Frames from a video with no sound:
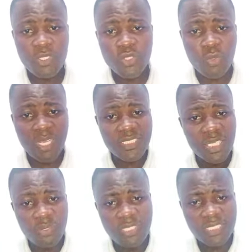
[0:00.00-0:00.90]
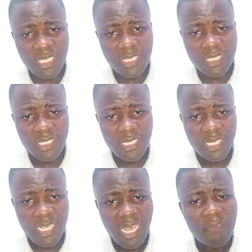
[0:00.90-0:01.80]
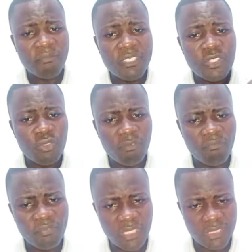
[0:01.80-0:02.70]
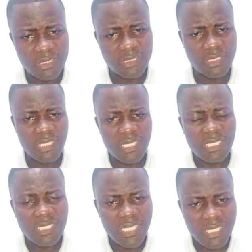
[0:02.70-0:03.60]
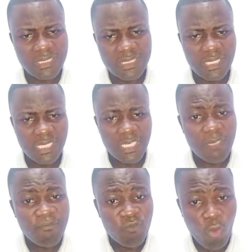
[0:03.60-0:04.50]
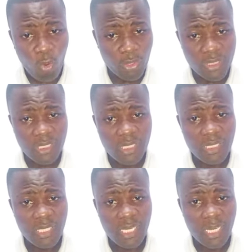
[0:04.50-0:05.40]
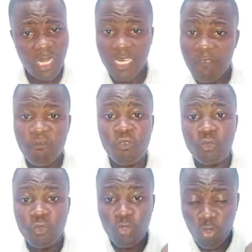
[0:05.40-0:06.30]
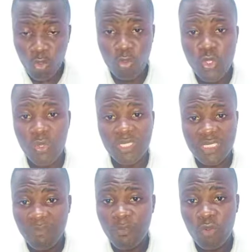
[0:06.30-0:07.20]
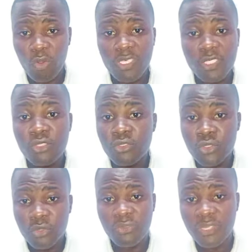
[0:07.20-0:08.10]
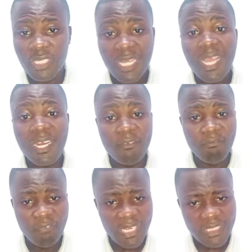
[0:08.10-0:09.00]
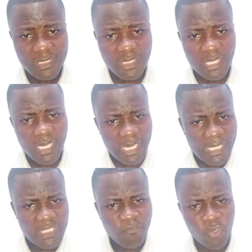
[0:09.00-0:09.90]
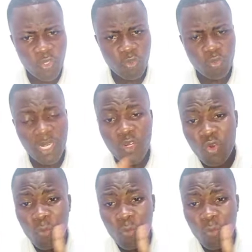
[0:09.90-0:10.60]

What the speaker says: So as a Christian, have this confidence that if God, and if you know you are serving God in truth and in faith, He is for you, and